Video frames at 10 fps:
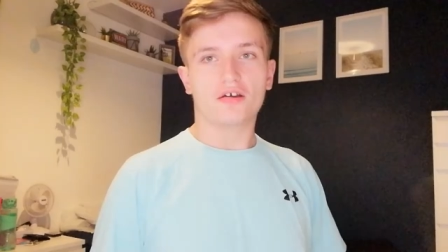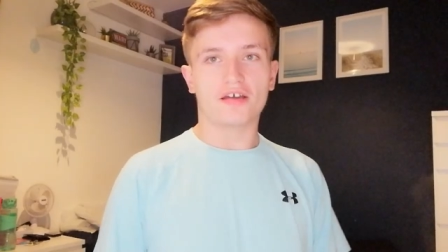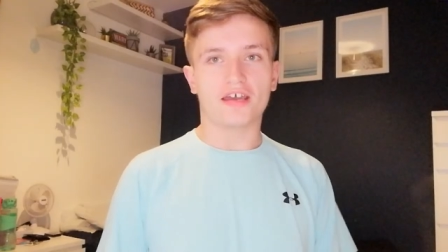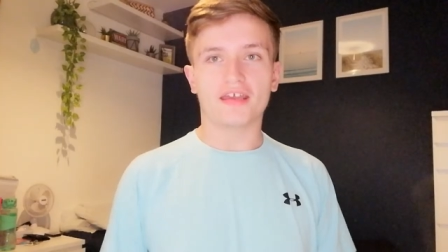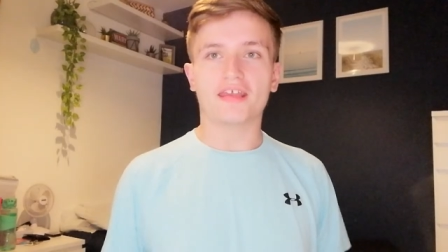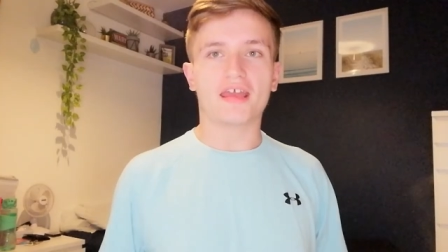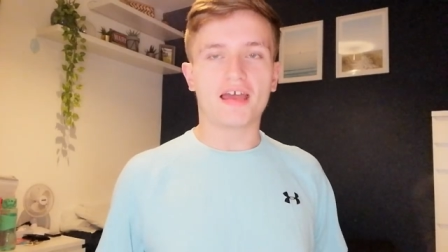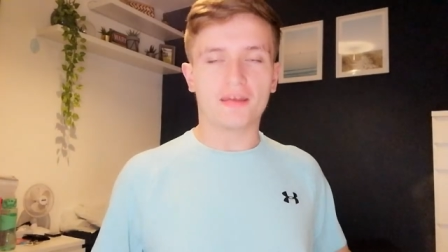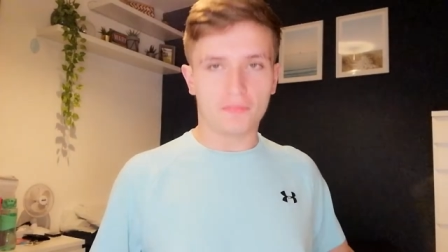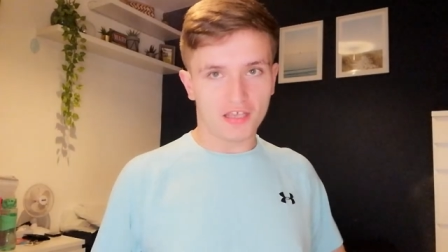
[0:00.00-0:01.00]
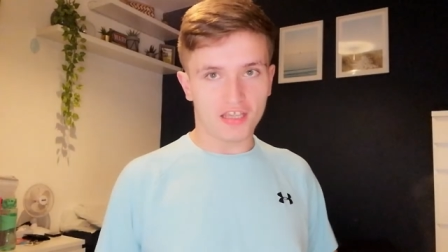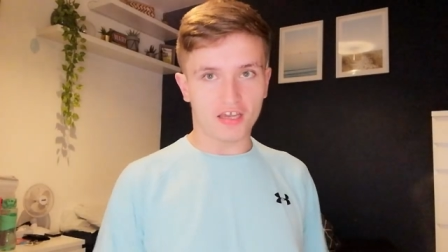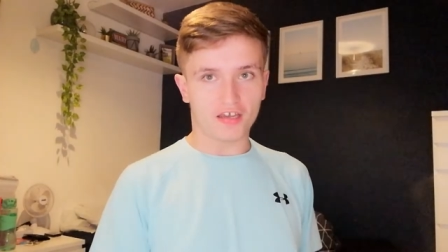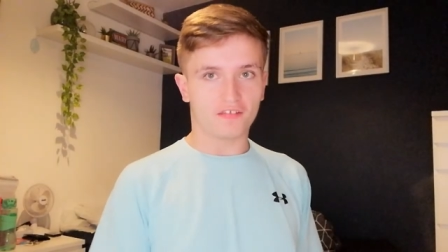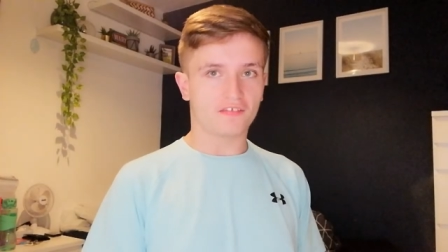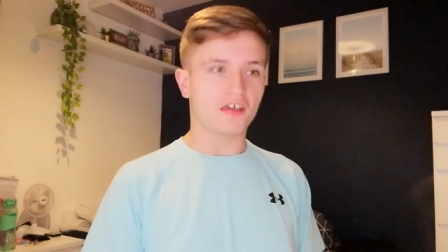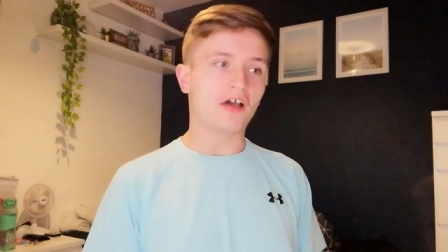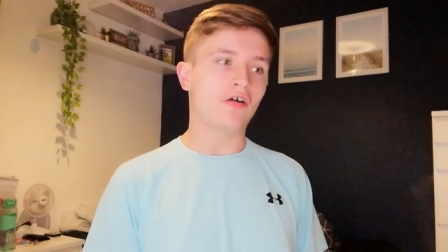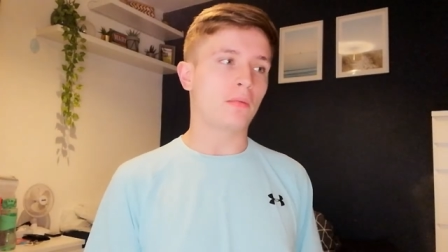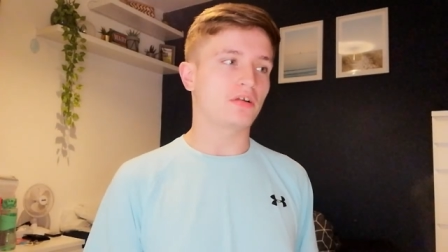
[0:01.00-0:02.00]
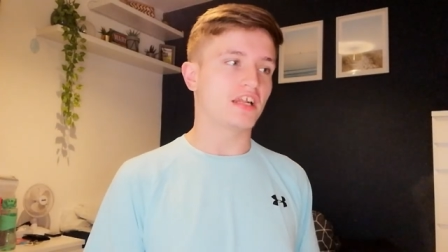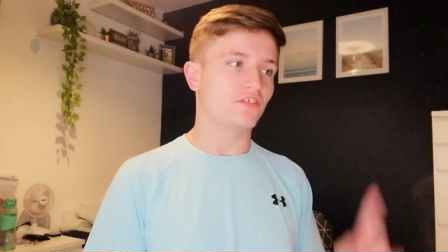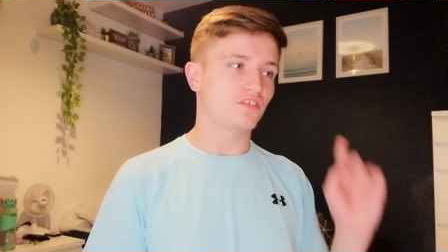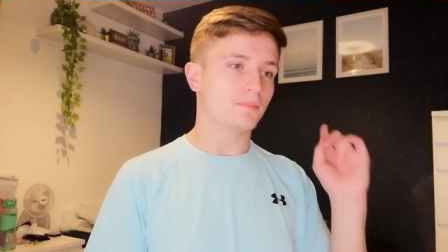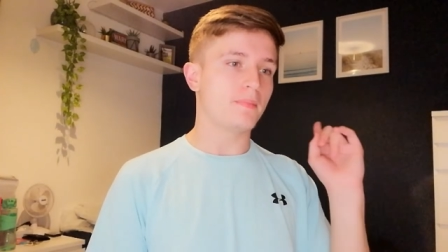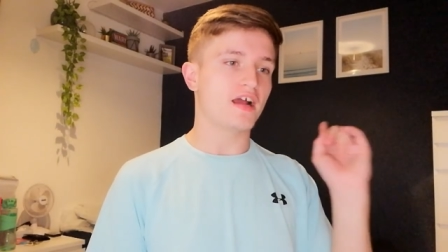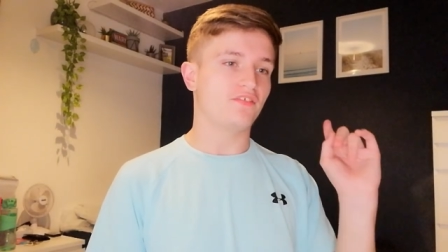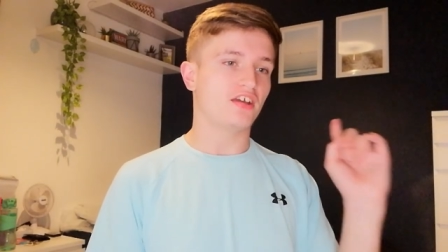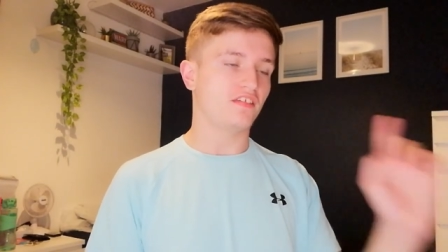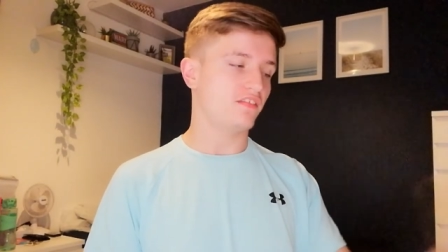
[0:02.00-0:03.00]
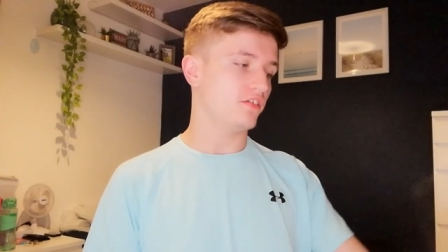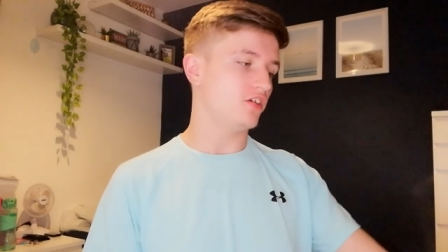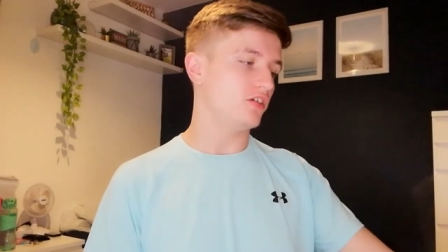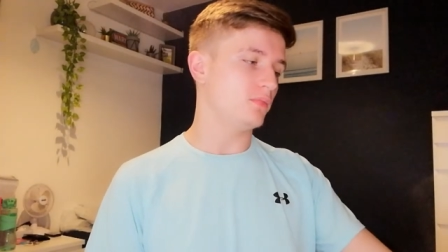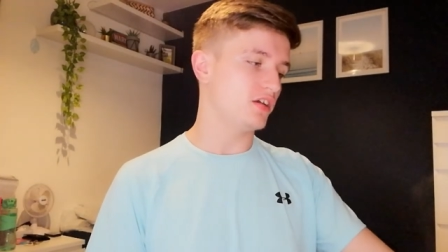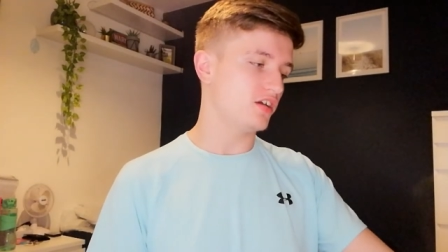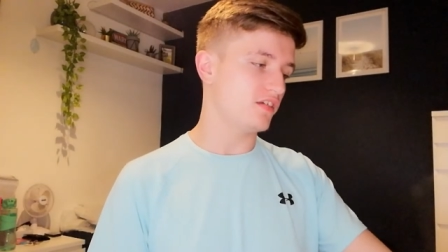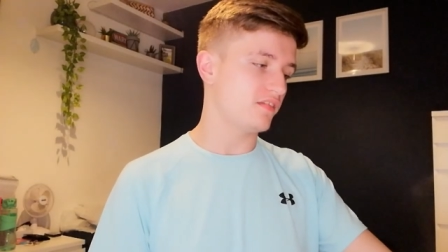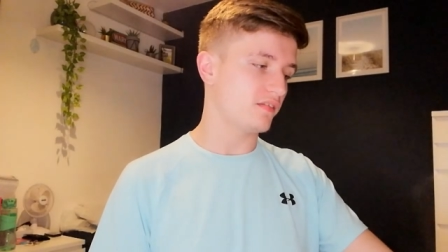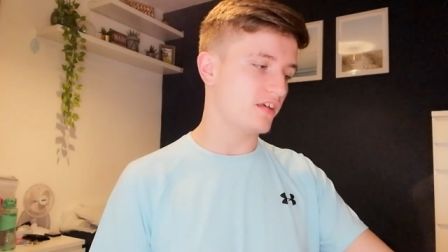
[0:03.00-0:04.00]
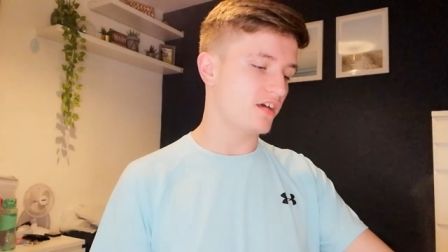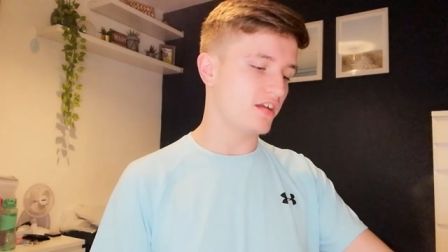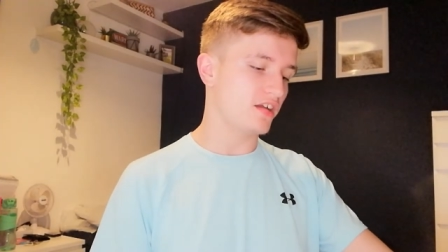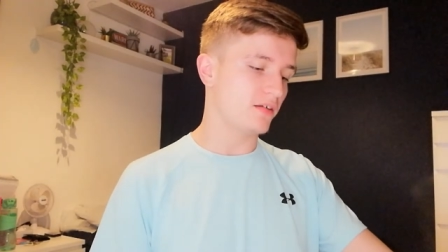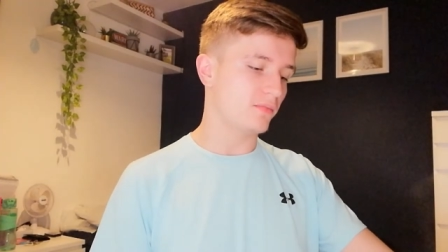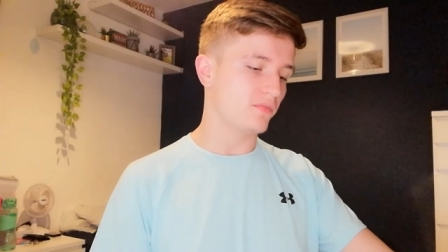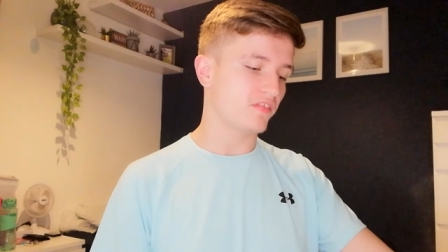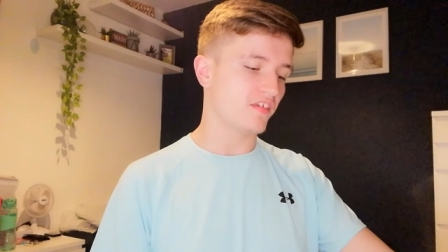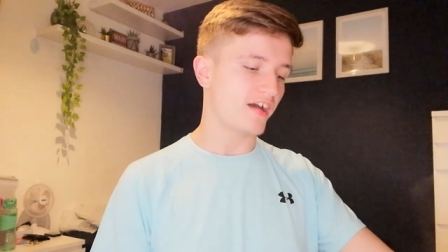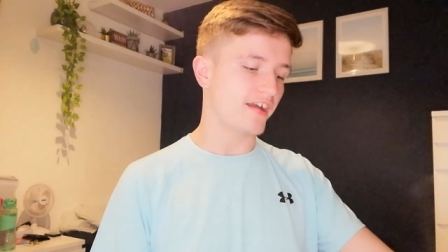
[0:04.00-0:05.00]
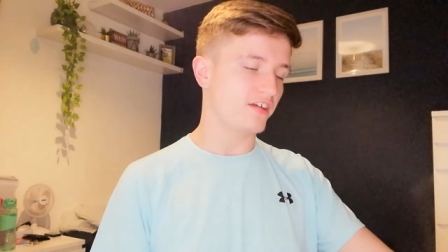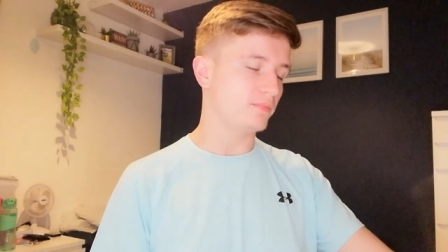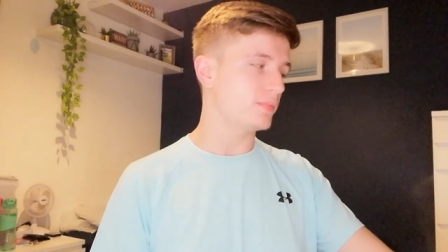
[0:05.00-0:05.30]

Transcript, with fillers: Hi, I'm here, so I'm gonna head off to bed very soon because I am tired,